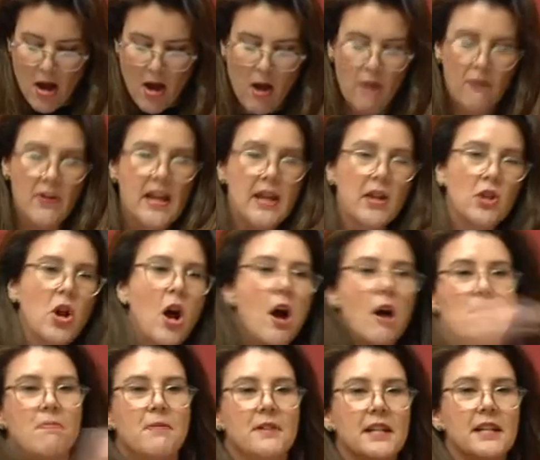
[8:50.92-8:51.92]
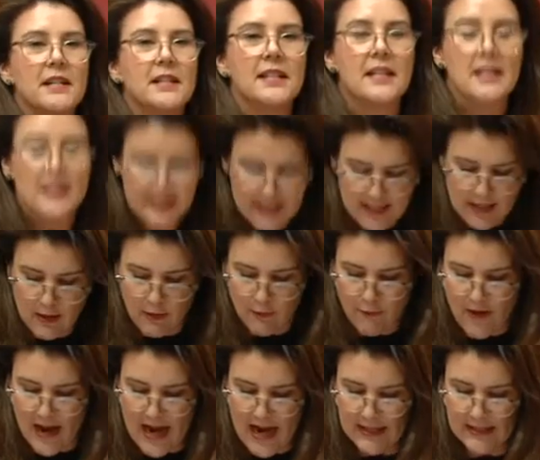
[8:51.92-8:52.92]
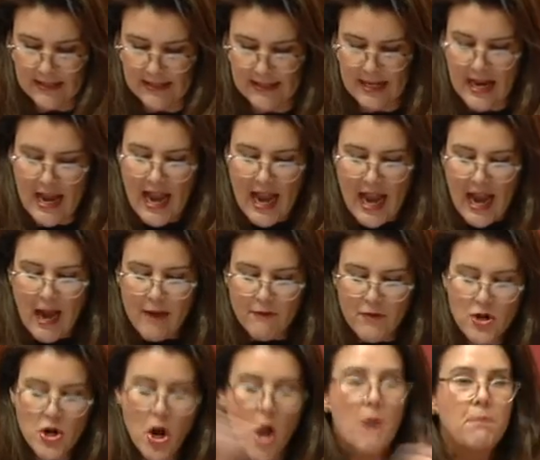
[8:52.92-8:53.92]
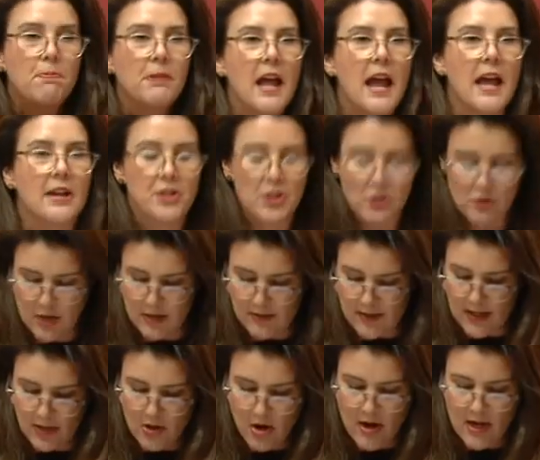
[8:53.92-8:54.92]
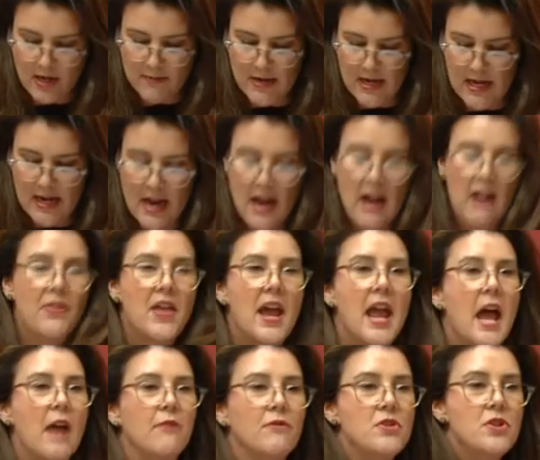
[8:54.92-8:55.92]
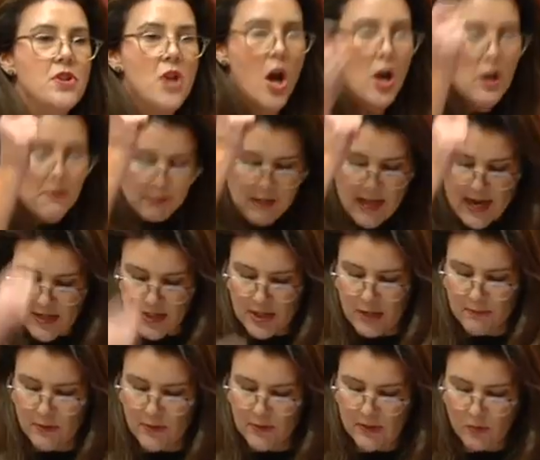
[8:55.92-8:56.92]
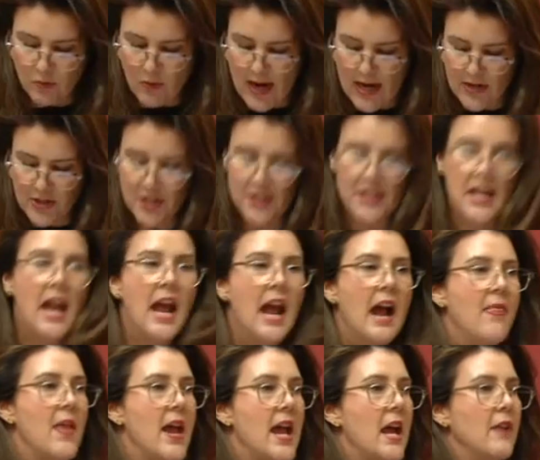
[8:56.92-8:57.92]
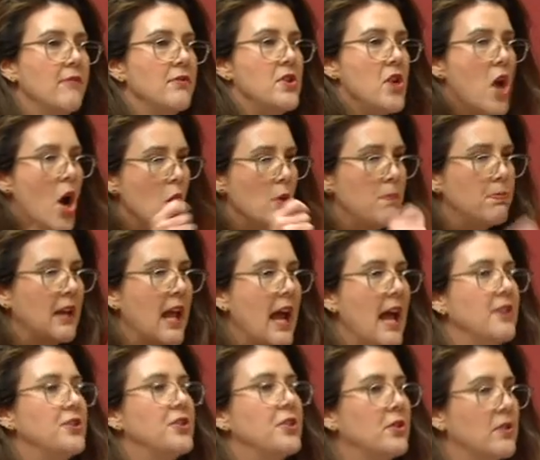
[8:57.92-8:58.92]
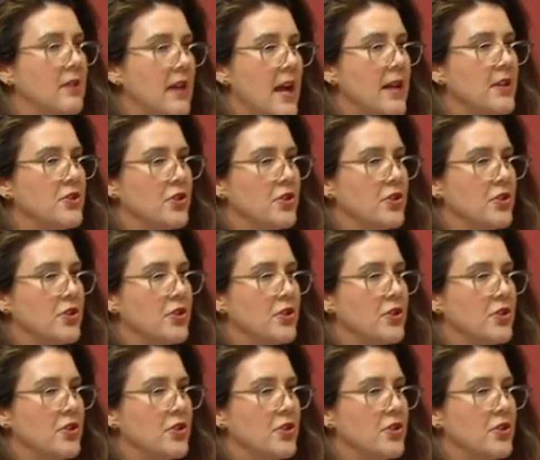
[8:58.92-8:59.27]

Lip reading: of incompetents and sycophants have no plan to grow the economy, they have no plan to boost wages, and they have no plan to create